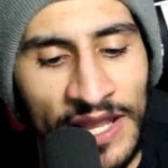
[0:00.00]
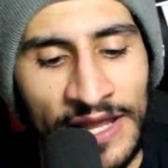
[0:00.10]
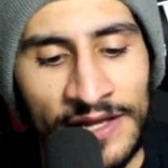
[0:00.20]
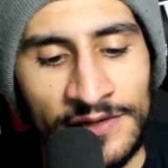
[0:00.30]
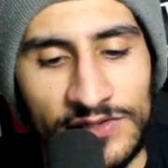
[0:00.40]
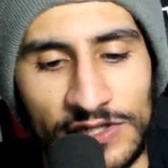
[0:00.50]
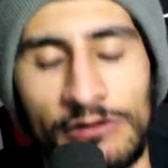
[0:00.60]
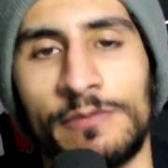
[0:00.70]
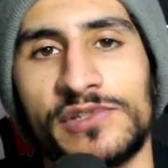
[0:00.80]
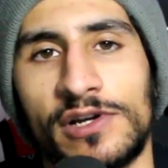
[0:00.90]
And,
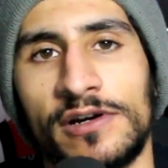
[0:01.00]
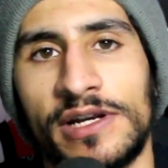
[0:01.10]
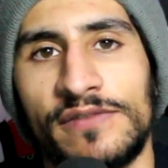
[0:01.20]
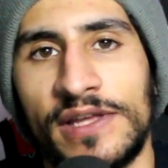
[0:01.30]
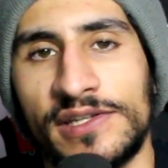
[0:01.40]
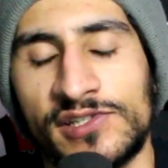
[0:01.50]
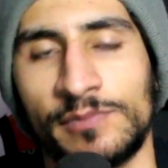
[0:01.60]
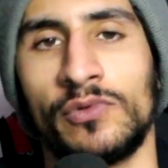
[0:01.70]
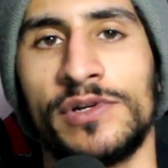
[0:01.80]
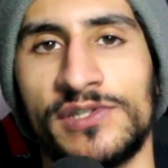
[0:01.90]
I'm sorry if that
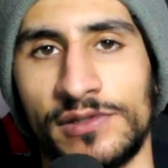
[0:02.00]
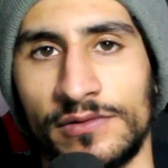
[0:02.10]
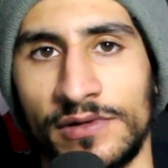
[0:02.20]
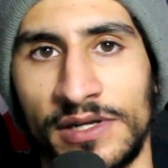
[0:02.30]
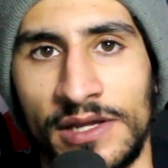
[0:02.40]
disappoints you.